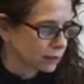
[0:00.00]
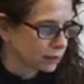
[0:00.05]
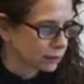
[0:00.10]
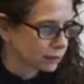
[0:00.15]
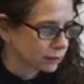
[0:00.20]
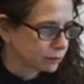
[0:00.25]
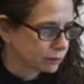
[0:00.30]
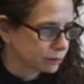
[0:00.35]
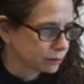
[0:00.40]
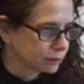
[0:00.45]

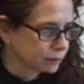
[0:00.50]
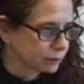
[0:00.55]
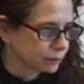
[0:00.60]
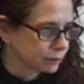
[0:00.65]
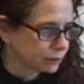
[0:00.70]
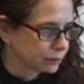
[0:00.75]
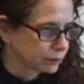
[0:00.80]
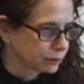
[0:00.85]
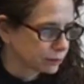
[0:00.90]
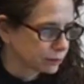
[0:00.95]

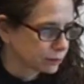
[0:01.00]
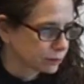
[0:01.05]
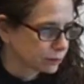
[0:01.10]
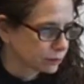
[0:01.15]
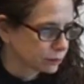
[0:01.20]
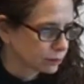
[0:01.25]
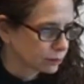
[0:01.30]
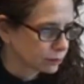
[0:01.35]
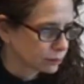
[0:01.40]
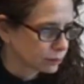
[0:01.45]

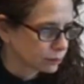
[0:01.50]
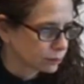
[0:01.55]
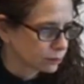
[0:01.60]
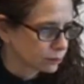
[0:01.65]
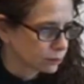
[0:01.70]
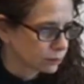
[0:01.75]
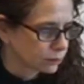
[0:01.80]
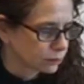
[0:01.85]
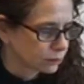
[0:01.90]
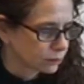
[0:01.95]

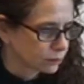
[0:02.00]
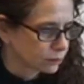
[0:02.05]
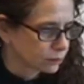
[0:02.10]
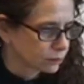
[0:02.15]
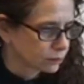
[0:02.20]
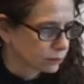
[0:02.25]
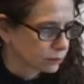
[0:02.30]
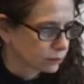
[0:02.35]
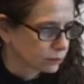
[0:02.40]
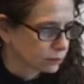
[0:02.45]

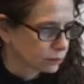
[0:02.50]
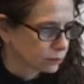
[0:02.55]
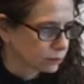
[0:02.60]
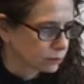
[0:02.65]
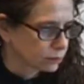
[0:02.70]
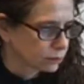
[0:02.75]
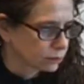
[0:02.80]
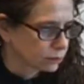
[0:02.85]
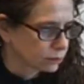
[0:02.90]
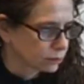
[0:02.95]

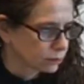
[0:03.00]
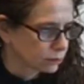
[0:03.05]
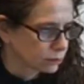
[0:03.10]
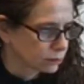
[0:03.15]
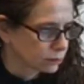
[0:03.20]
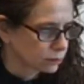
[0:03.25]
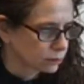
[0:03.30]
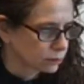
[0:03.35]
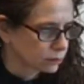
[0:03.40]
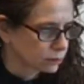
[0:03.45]

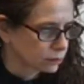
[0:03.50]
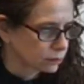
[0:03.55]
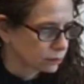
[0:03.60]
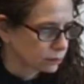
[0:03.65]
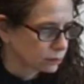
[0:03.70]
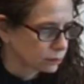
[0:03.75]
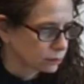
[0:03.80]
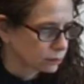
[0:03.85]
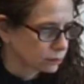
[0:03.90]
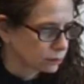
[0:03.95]

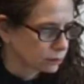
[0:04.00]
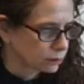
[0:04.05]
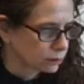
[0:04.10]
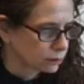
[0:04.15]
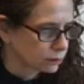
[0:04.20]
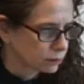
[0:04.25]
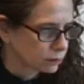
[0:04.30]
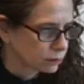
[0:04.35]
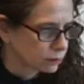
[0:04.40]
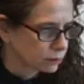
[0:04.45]

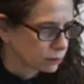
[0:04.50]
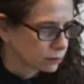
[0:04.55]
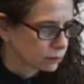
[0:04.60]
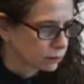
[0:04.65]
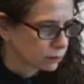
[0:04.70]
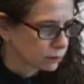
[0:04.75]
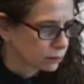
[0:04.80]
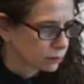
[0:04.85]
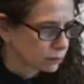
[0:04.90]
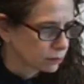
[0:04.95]

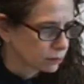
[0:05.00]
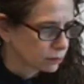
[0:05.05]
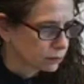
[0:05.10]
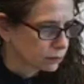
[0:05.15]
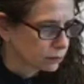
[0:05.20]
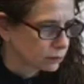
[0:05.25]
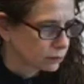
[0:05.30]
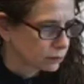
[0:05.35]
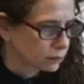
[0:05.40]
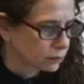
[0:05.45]

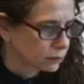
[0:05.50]
(not speaking)